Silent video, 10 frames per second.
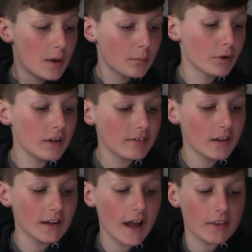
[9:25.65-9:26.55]
Priest
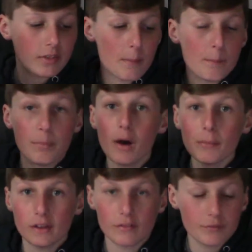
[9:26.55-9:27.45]
in 9th,
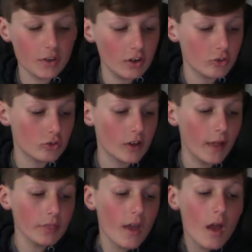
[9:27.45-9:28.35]
Bowman finished
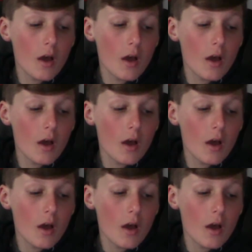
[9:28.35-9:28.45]
10th,